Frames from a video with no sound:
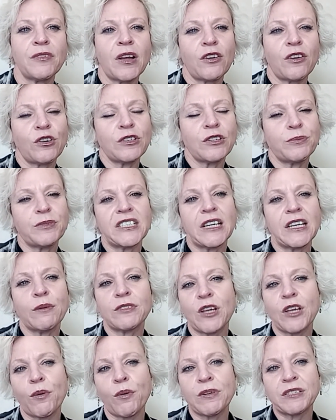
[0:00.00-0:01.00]
Christmas Day was
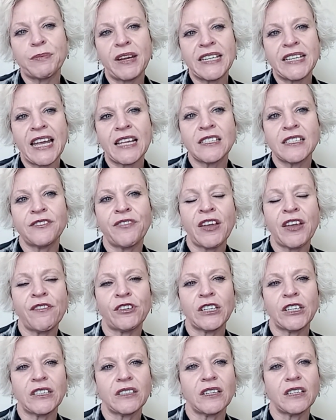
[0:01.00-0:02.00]
always my dad's
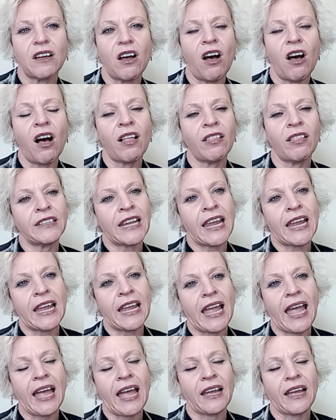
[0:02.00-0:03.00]
favorite
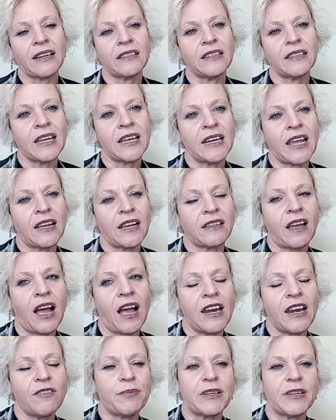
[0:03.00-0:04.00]
holiday, and it had
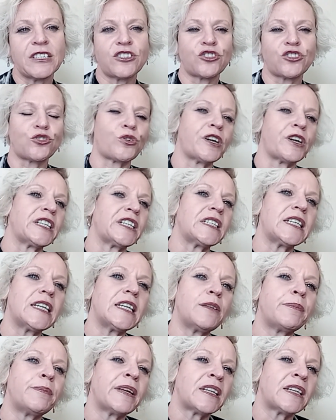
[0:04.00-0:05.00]
kind of been destroyed. And
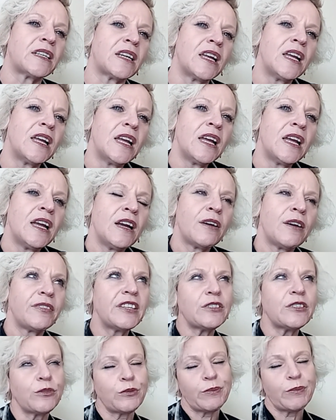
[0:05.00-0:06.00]

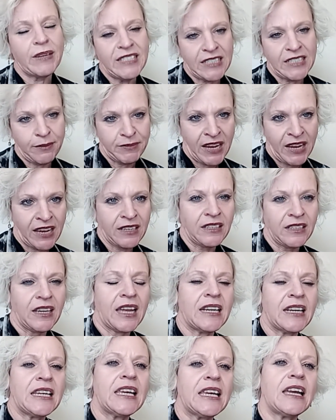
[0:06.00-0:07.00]
this was my stepdad,
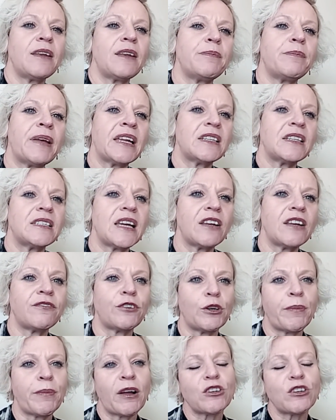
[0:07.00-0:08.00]
and he had been dead for
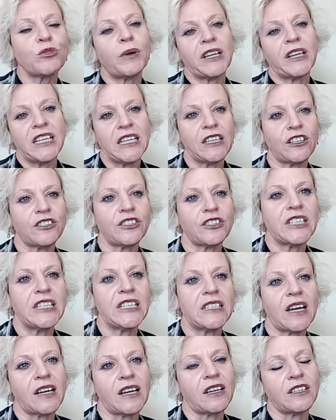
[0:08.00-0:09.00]
about 20 years. He
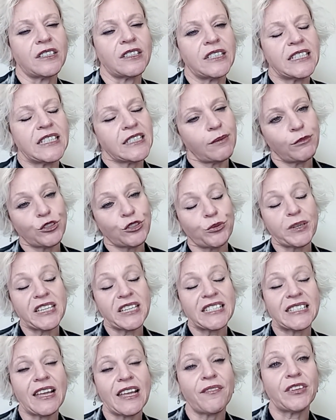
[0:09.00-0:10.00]
died on December
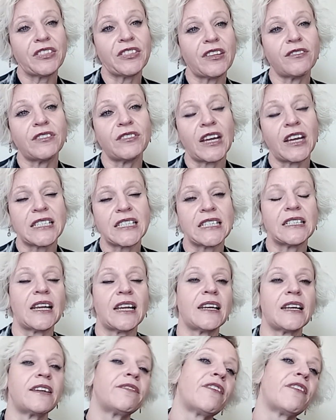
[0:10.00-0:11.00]
27th of
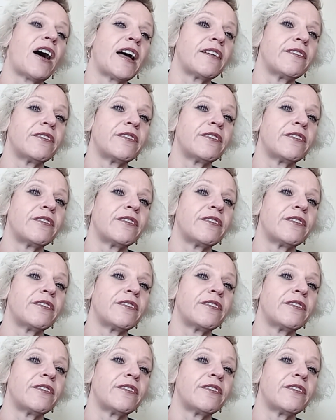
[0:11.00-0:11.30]
1995.